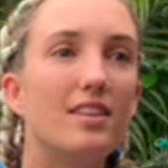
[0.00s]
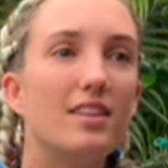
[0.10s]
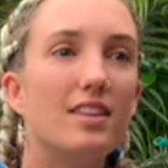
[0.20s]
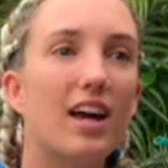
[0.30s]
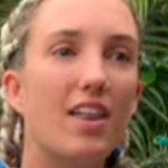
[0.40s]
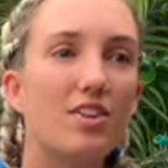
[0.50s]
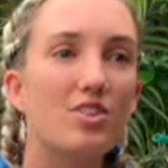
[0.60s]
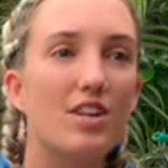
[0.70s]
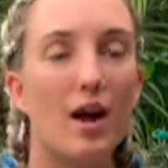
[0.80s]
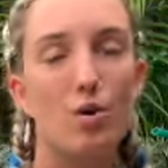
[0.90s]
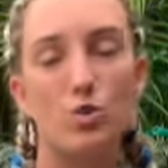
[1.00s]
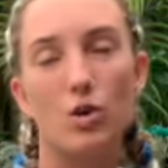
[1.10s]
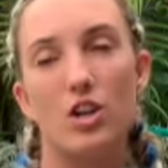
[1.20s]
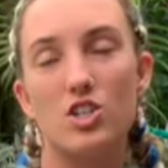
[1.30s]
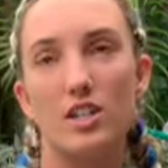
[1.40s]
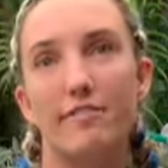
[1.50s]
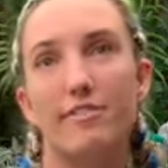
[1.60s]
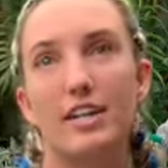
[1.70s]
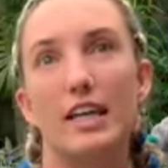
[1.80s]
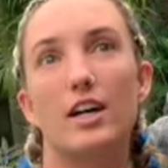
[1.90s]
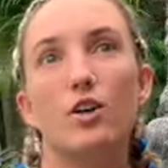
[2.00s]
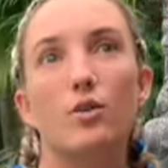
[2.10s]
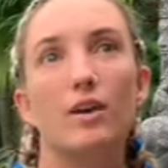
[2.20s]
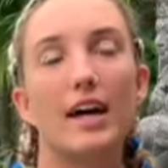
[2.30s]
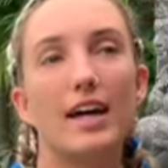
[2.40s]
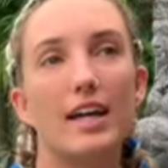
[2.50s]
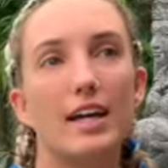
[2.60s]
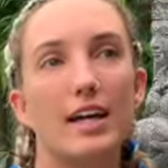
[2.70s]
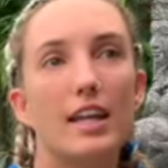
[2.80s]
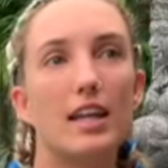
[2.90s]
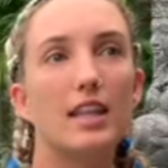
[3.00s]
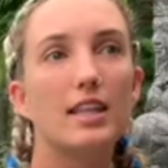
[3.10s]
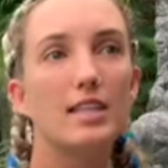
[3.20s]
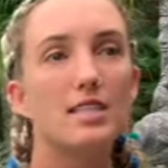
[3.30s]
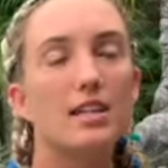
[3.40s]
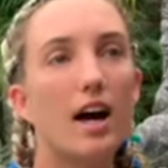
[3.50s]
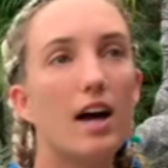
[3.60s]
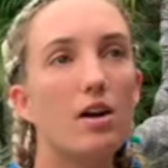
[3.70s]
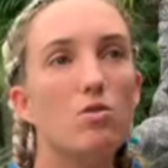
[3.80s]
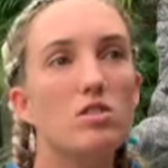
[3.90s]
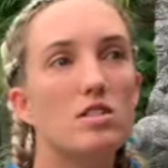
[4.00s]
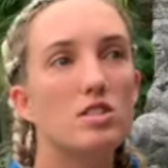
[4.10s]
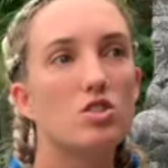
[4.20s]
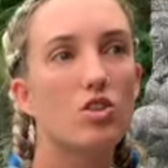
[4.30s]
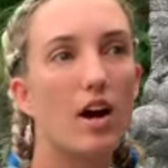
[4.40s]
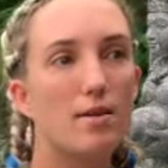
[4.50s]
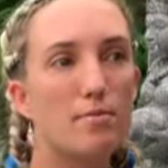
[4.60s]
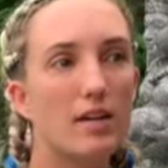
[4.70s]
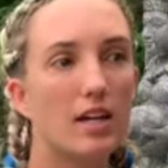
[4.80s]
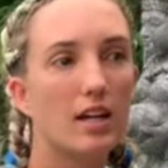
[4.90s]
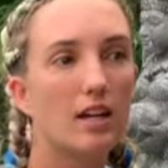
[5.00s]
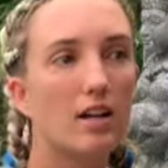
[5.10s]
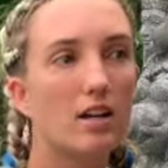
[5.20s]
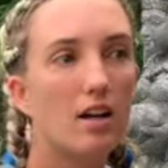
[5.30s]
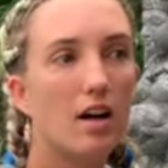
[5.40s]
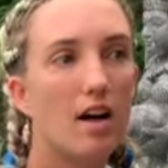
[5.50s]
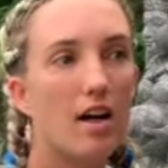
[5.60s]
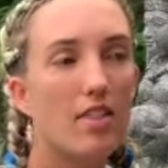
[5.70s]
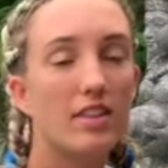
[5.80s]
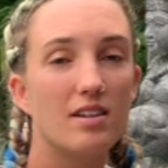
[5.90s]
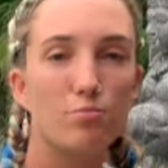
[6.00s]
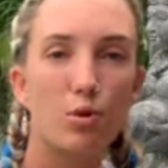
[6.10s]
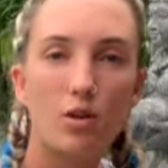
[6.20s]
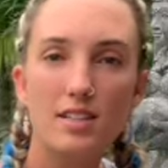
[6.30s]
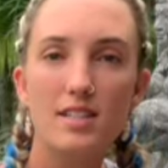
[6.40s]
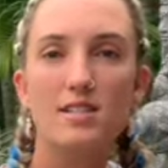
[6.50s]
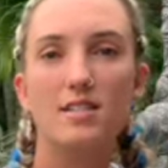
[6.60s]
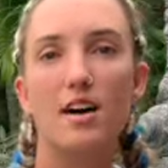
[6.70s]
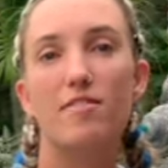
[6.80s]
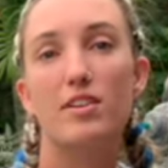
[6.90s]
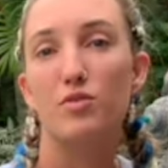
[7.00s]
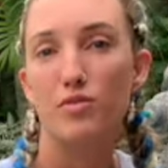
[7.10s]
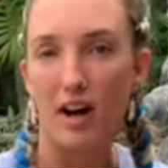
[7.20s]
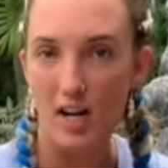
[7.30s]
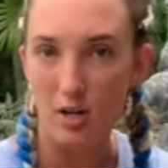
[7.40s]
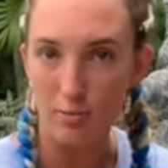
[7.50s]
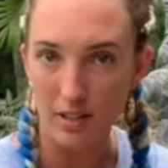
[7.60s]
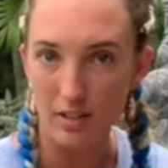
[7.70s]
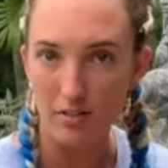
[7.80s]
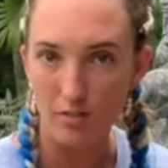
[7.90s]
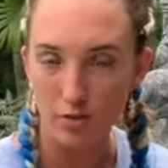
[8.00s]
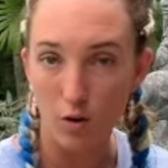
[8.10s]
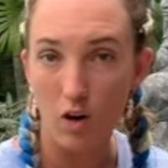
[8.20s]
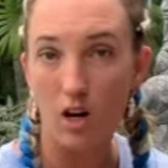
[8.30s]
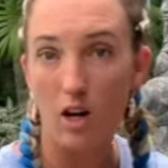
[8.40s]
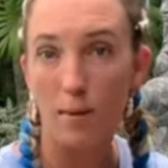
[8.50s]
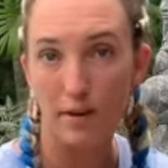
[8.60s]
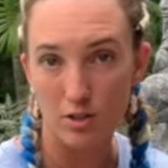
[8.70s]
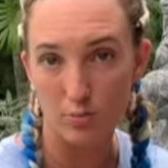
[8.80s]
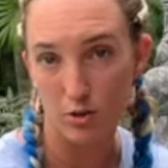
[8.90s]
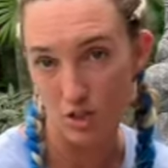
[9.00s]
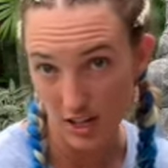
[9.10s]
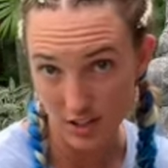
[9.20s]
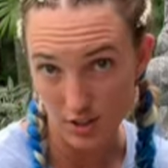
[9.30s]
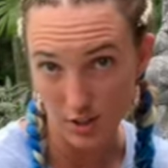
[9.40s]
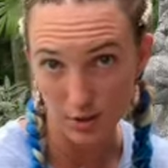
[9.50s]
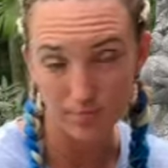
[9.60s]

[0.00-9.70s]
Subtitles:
the other day I was watching a video, and this guy was describing the importance of environment for a mental projector.